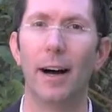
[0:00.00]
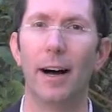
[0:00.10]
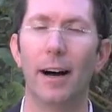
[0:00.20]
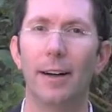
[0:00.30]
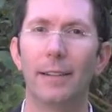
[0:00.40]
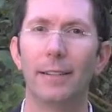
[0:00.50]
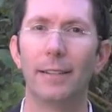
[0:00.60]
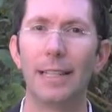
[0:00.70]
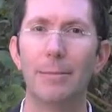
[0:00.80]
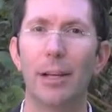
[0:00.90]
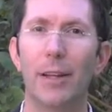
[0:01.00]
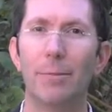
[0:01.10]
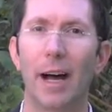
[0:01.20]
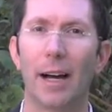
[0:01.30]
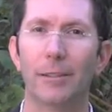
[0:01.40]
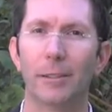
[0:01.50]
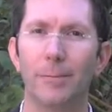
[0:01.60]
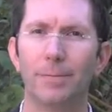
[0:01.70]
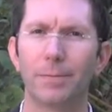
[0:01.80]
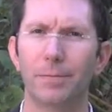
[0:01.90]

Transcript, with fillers: uh, email inbox.